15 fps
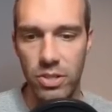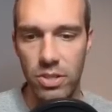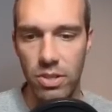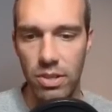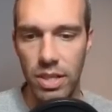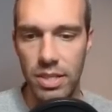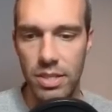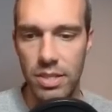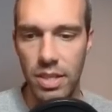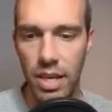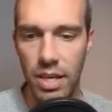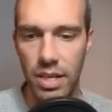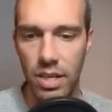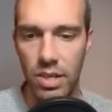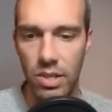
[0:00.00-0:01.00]
So let's
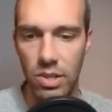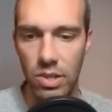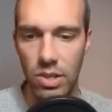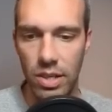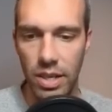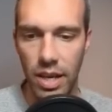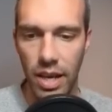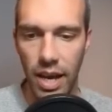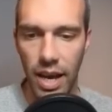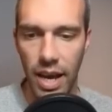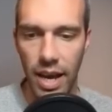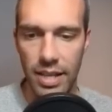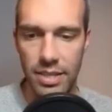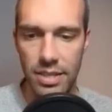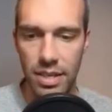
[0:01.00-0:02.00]
take a look
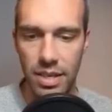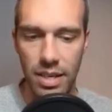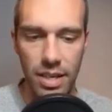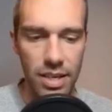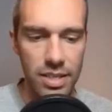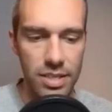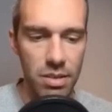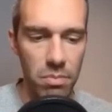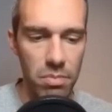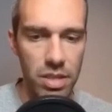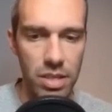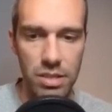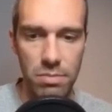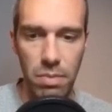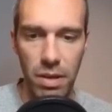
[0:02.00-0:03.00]
at some of
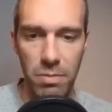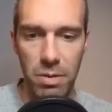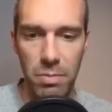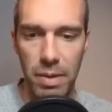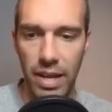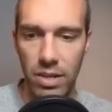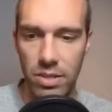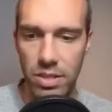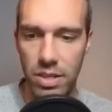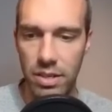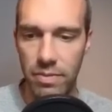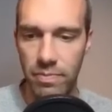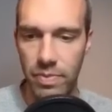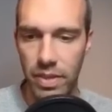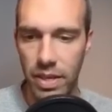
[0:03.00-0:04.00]
these baby battles here
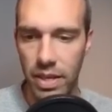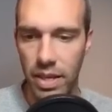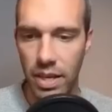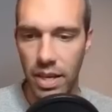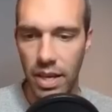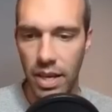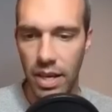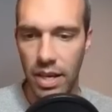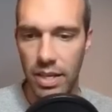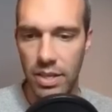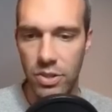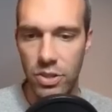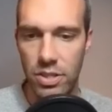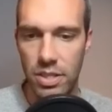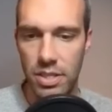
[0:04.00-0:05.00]

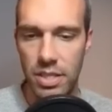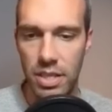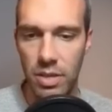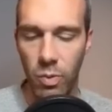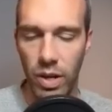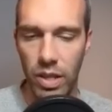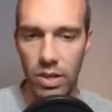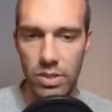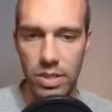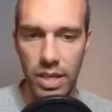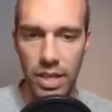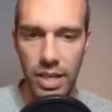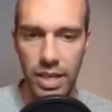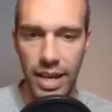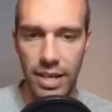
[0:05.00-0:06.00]
just to see what it looks
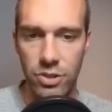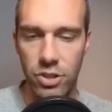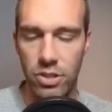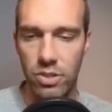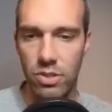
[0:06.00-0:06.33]
like in action.